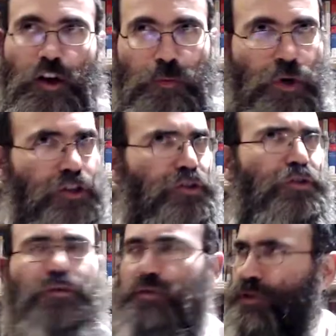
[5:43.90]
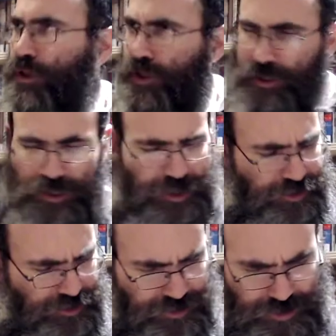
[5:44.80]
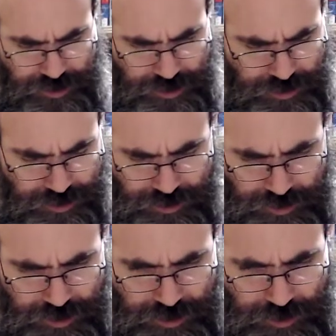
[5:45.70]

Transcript: Oir Poshut and is Agilu